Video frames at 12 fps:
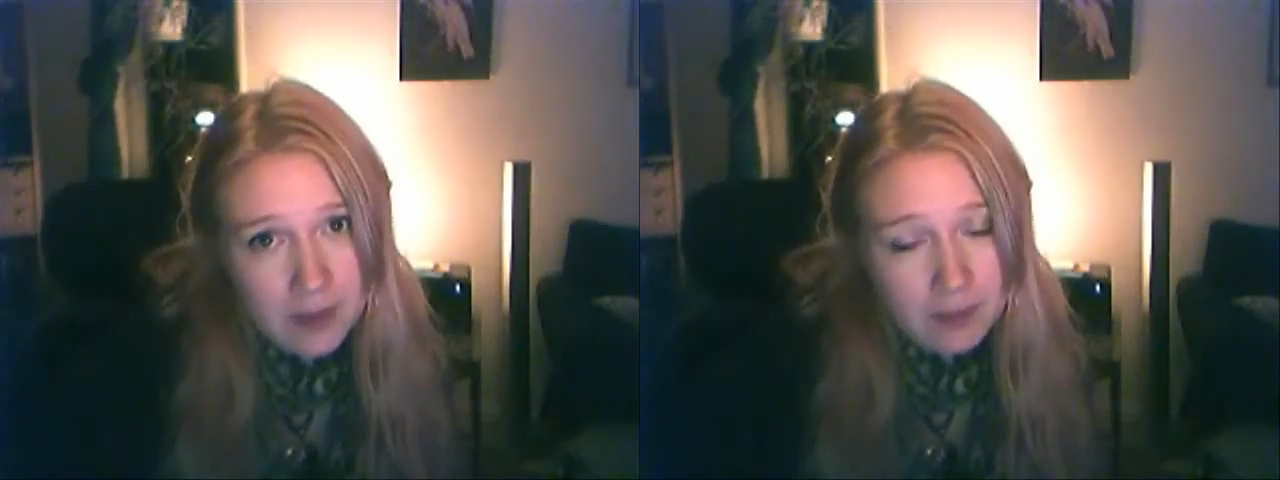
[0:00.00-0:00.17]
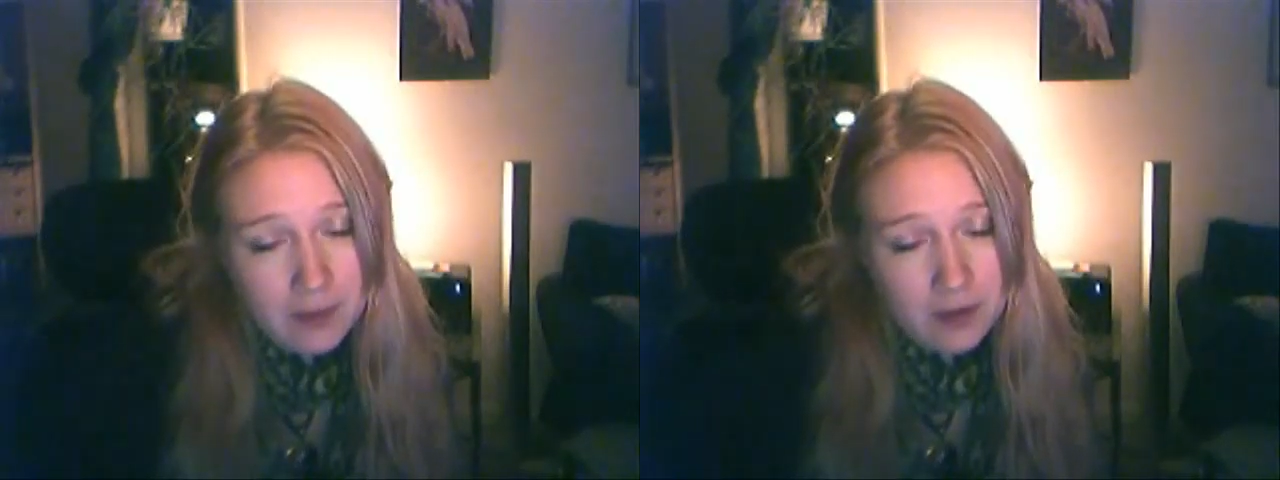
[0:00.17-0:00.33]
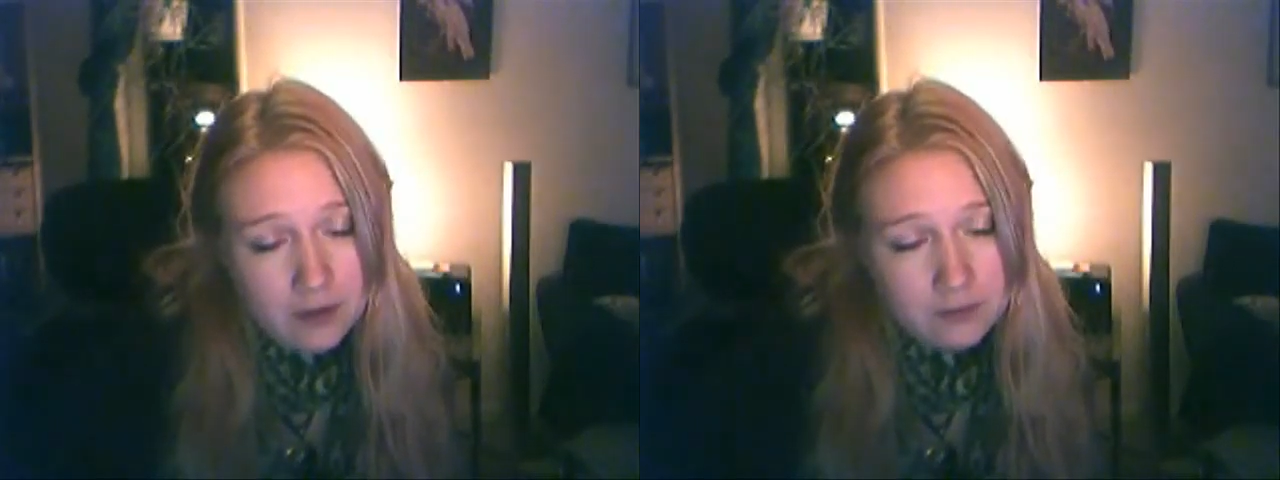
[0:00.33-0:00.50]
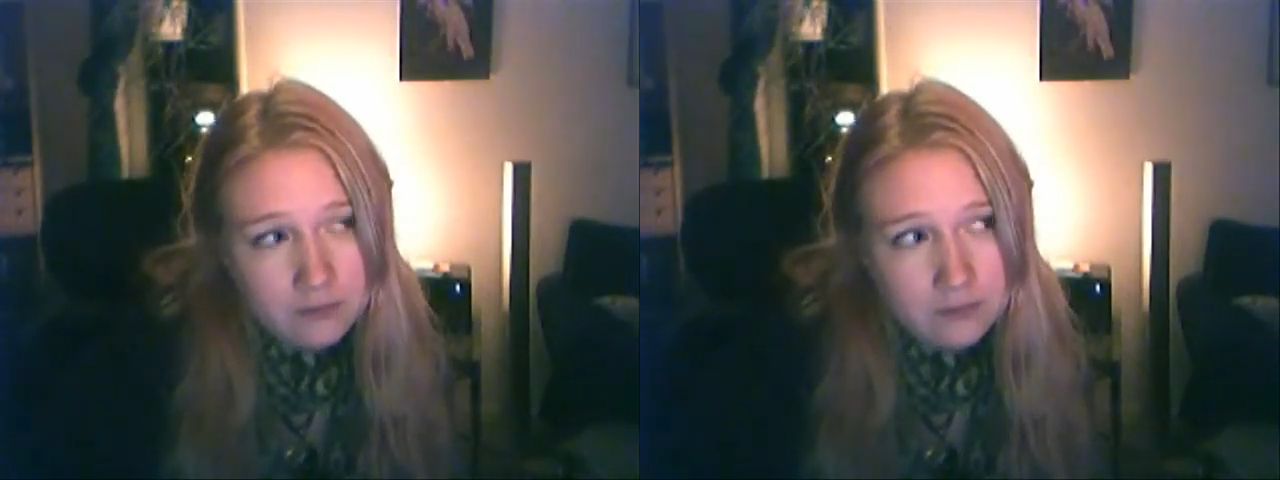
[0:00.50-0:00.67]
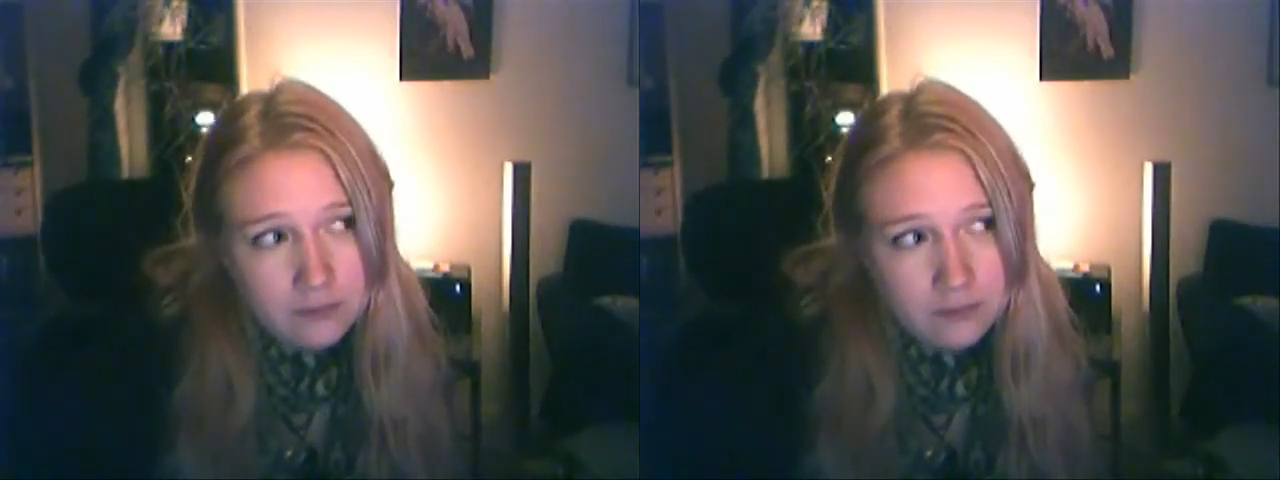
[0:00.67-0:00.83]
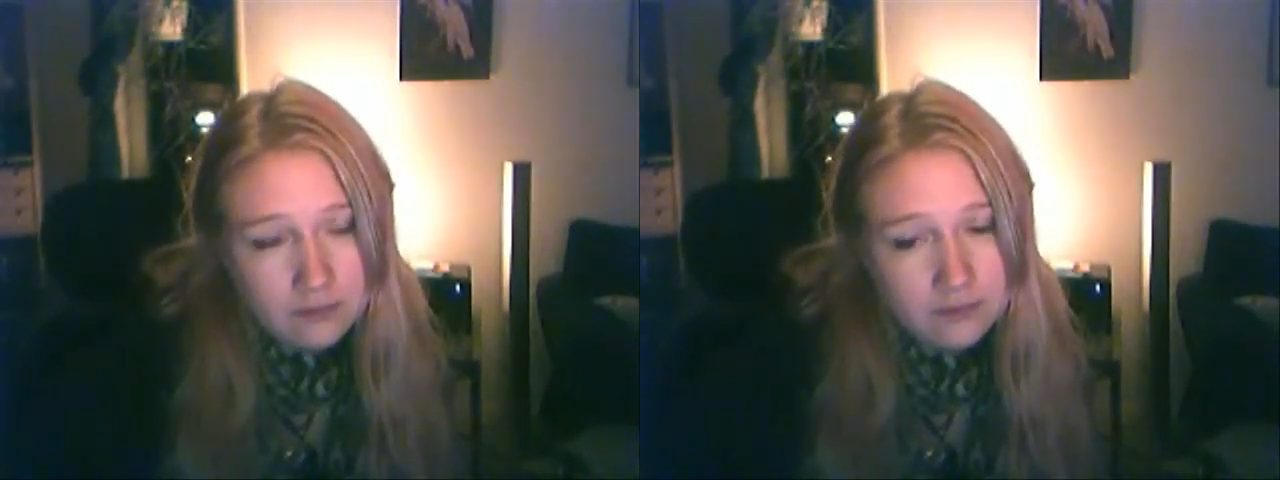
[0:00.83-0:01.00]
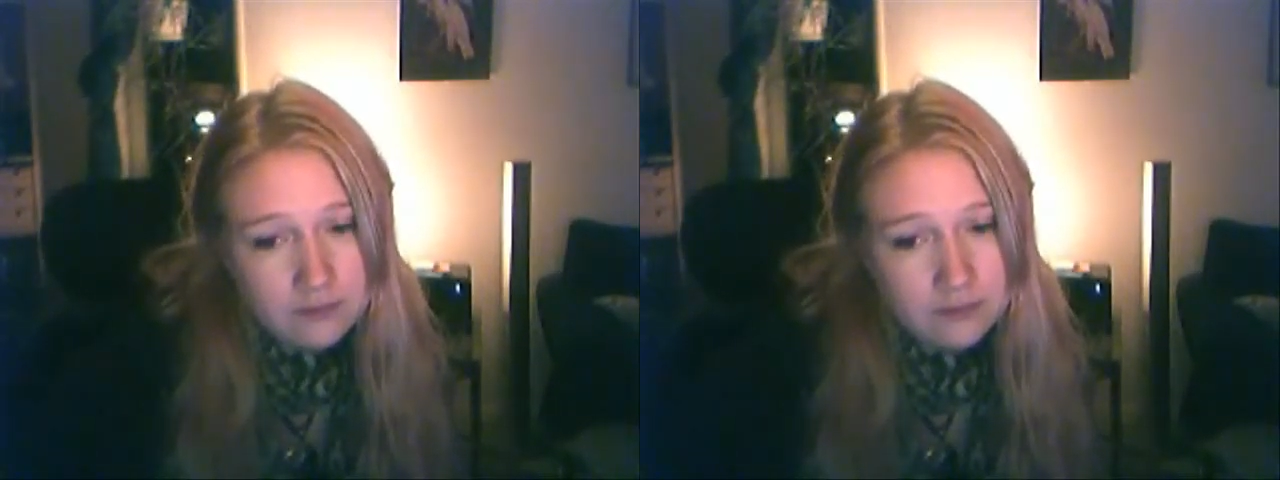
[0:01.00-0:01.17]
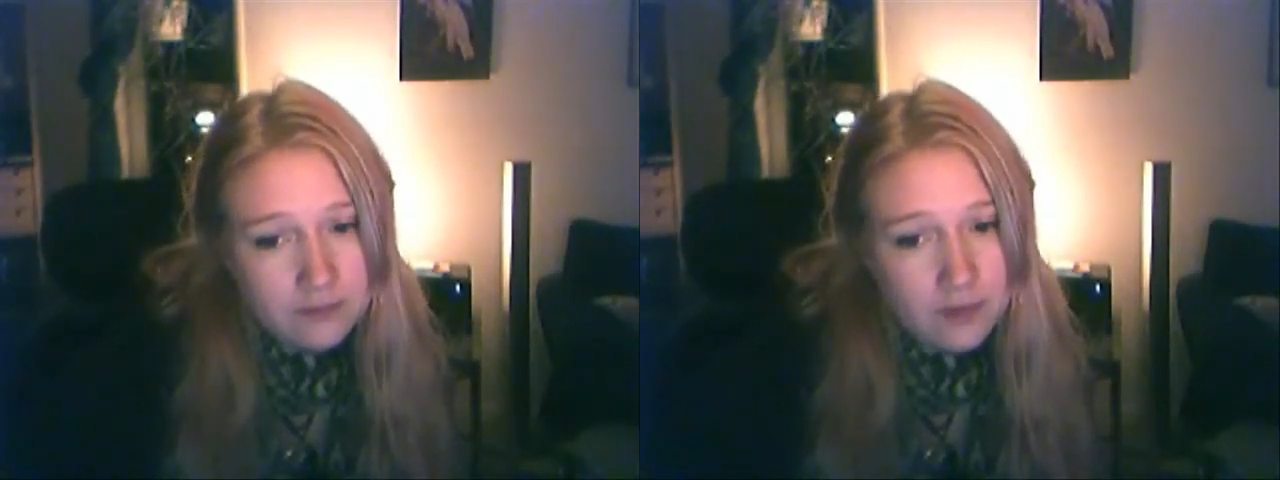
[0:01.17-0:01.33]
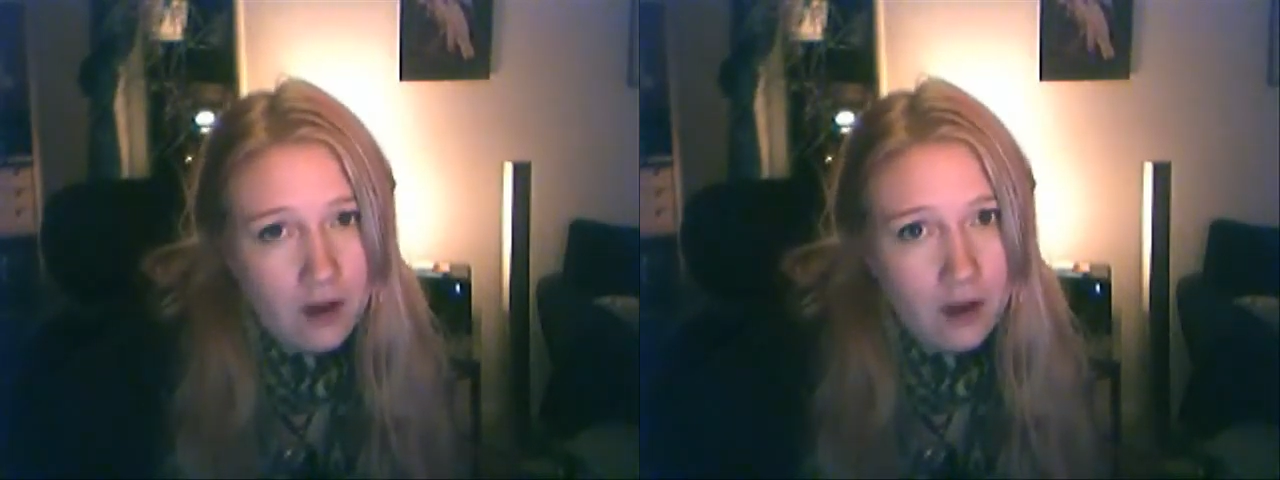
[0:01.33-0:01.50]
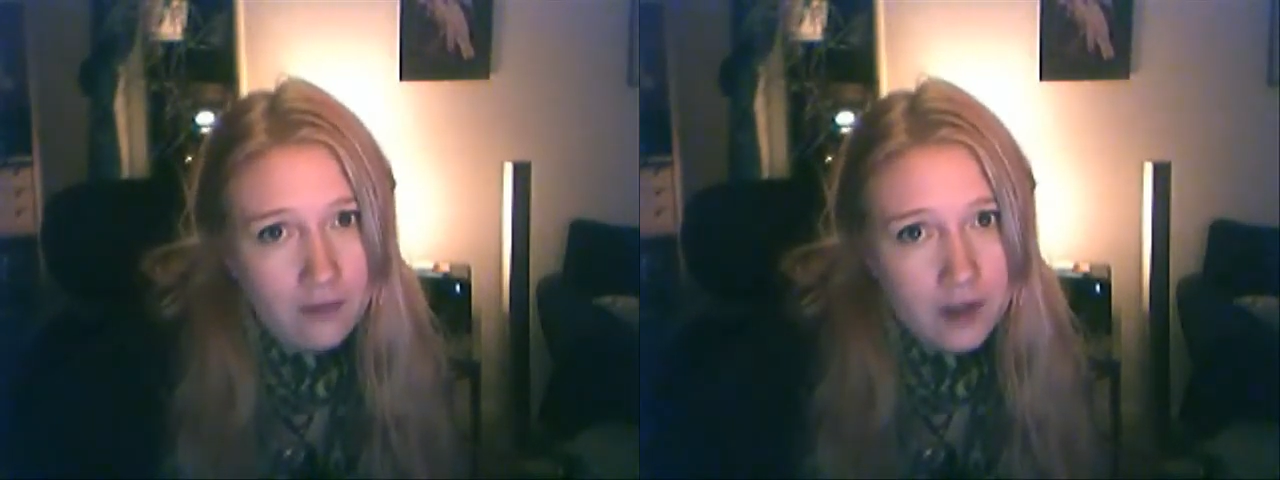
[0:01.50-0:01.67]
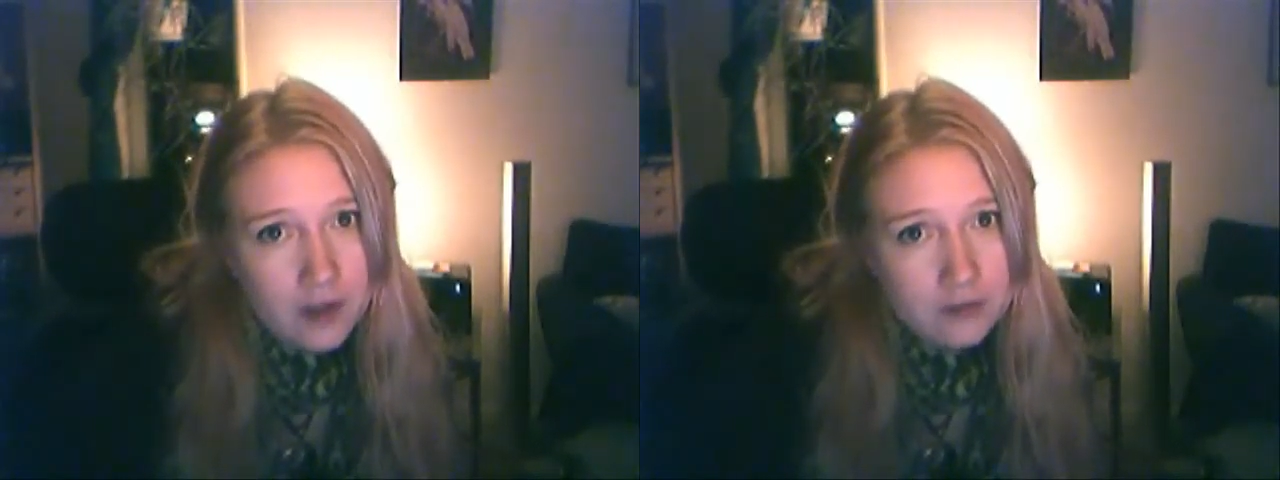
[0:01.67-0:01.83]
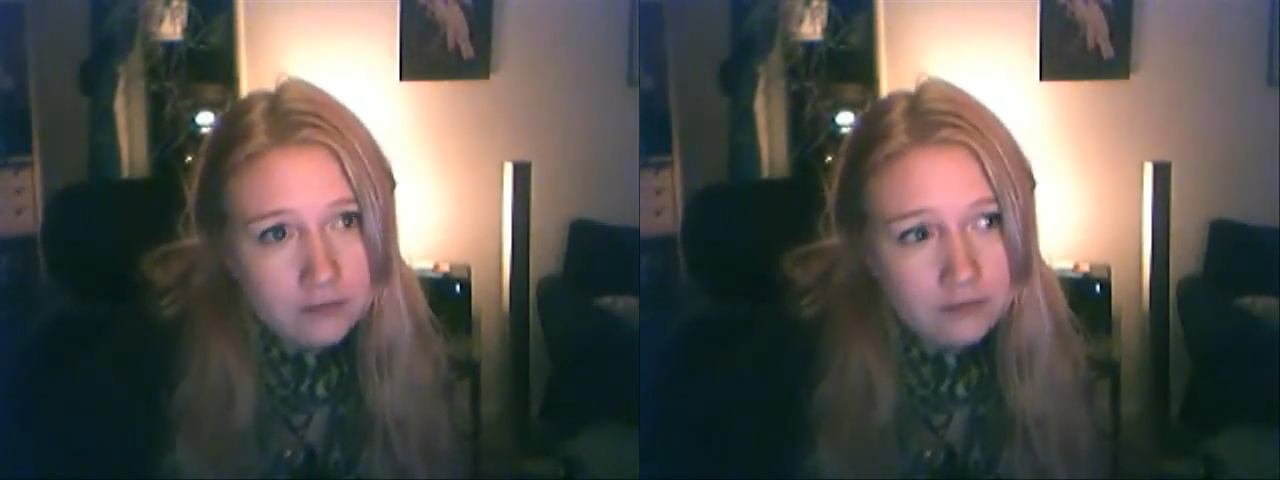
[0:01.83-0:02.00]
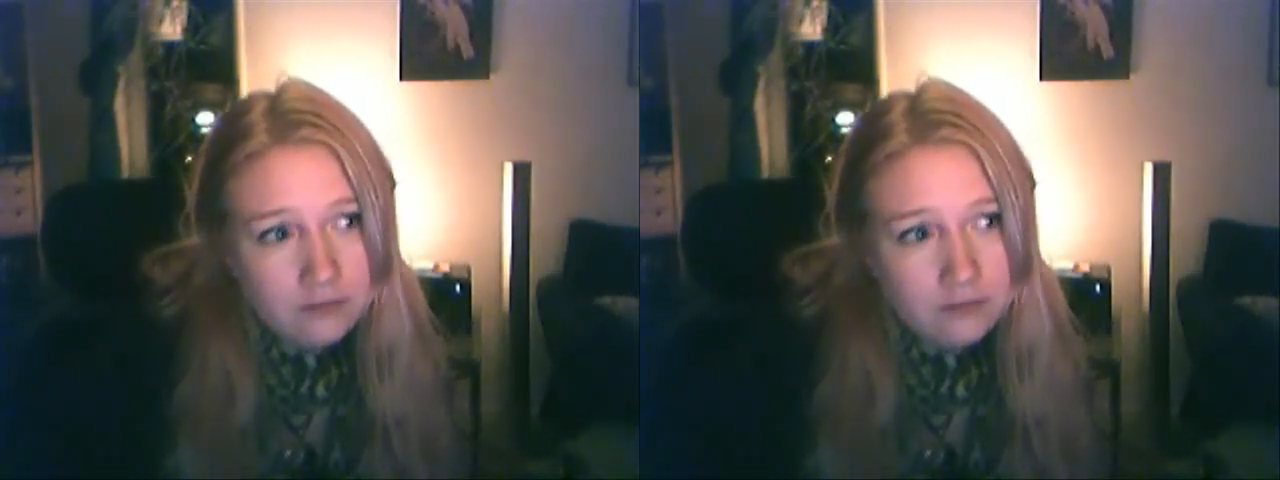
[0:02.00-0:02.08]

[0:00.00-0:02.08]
people. All of you.